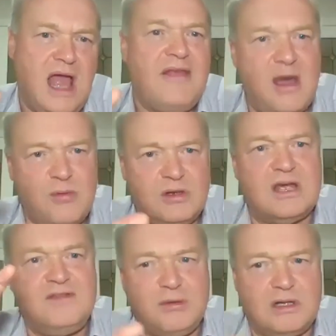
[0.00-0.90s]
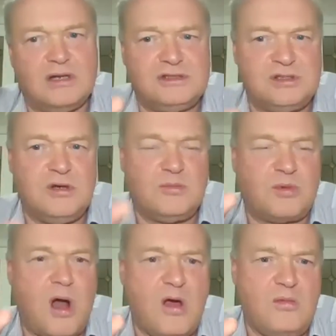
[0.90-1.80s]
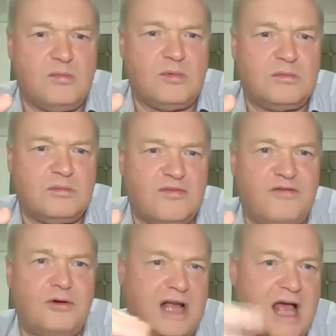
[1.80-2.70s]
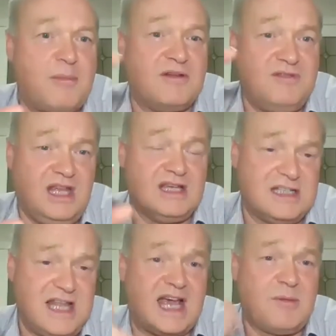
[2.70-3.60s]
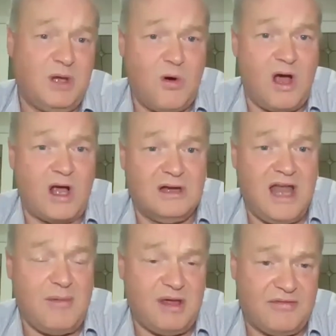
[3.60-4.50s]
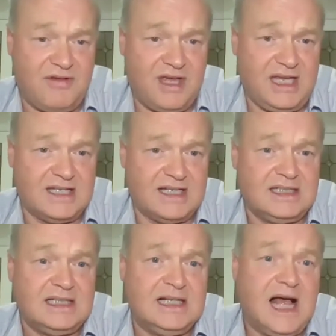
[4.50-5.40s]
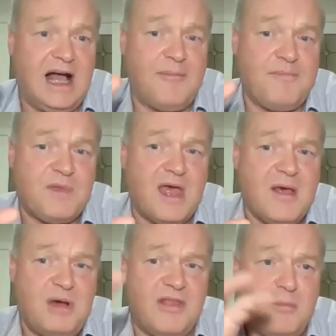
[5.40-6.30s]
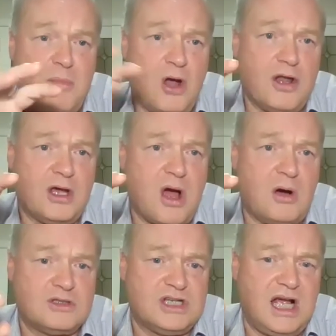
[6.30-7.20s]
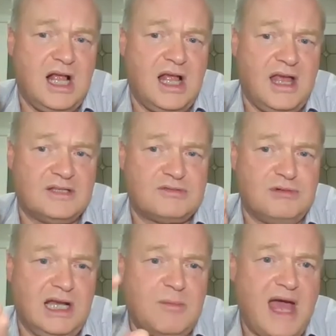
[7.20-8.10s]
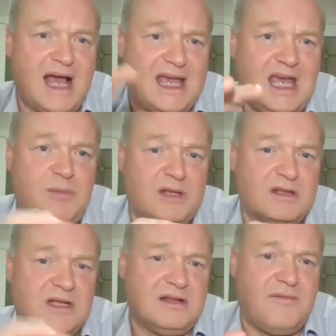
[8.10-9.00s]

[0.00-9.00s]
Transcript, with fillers: and that would give you a lucerne brome for a couple of years, and that can be quite good lambing feed. But the monoculture, it's really about keeping